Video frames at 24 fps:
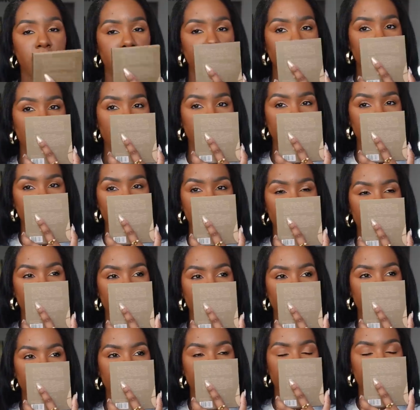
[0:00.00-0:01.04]
a few times a
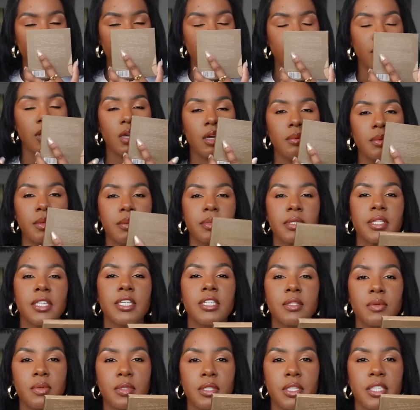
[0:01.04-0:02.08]
week. I'm
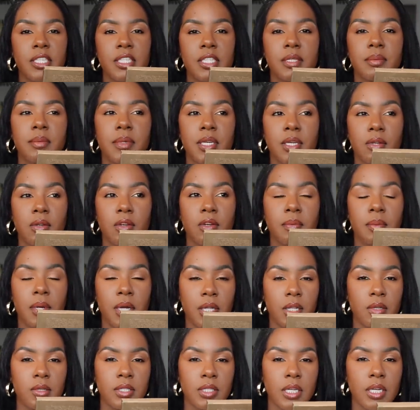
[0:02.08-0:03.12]
obsessed with the smell of
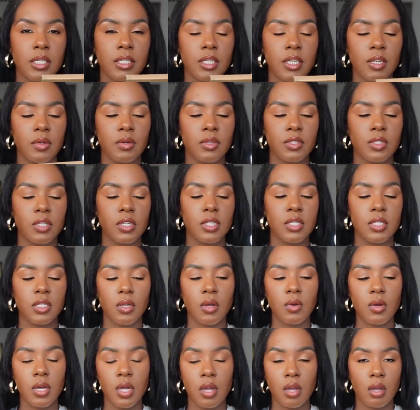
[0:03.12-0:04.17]
Palo Santo. It's just
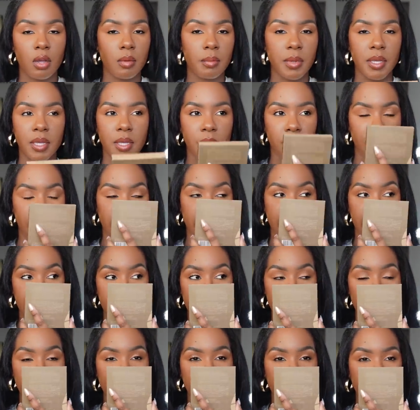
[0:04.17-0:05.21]
so calming and
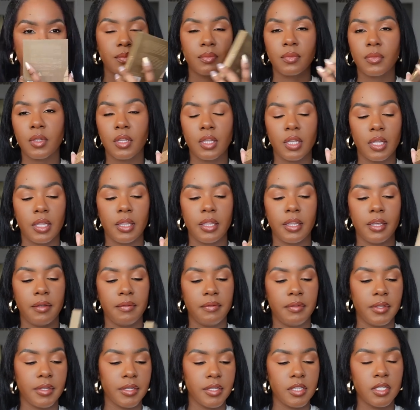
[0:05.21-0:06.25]
relaxing
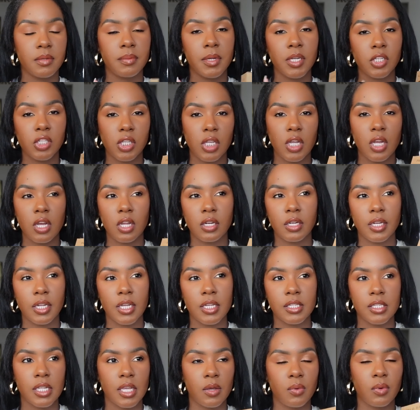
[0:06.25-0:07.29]
love this especially on
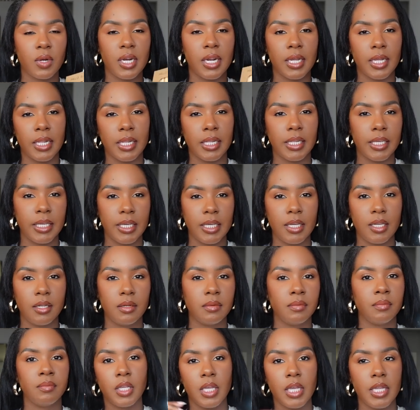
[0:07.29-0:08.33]
days like when i
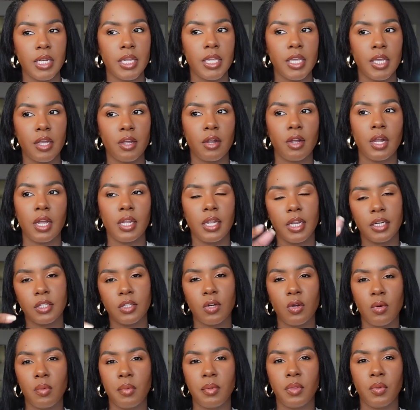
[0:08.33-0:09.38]
clean in here i like
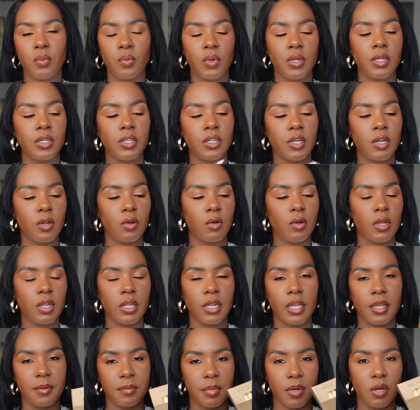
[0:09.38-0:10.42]
to open the window and
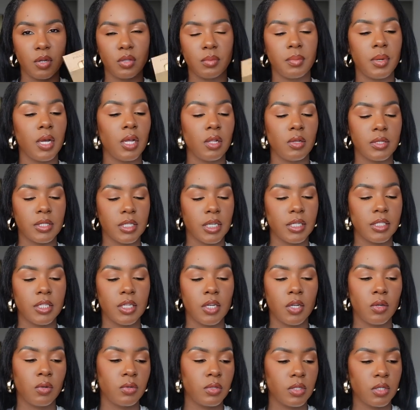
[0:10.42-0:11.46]
like burn palo
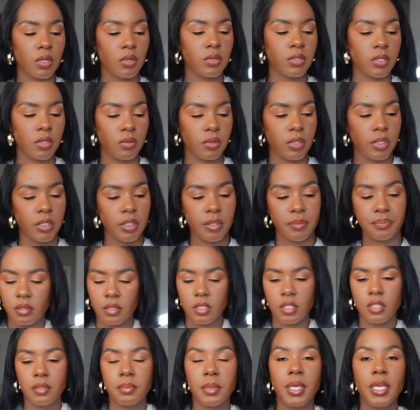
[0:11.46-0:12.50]
santo so so good
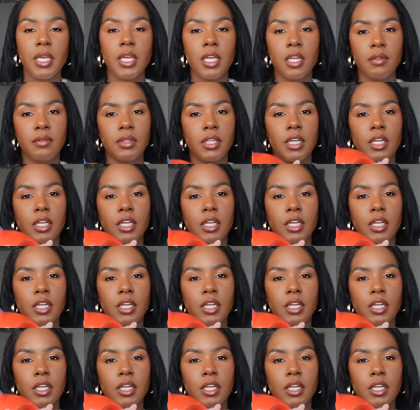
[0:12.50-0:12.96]
Speaking of